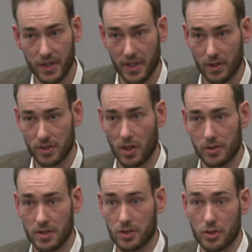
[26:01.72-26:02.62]
of their
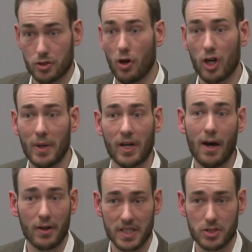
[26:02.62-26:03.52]
consultants just talk about
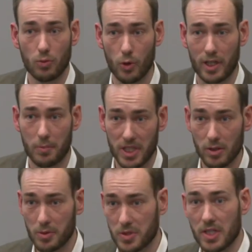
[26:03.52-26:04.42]
how it is to work at
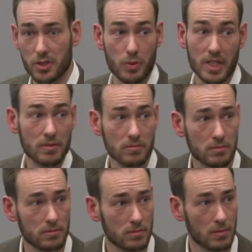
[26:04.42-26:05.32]
PwC in Sweden.
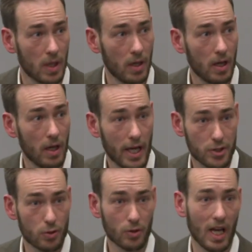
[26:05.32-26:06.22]
And
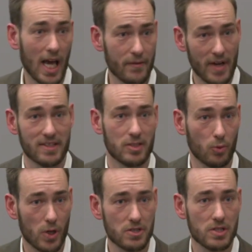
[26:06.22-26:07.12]
you could live ask them
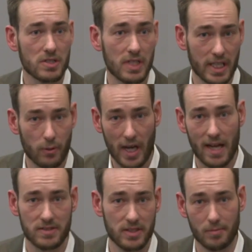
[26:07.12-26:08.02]
questions and they would
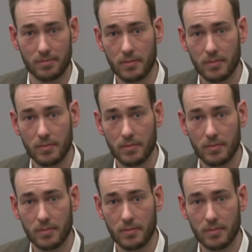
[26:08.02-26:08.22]
answer them.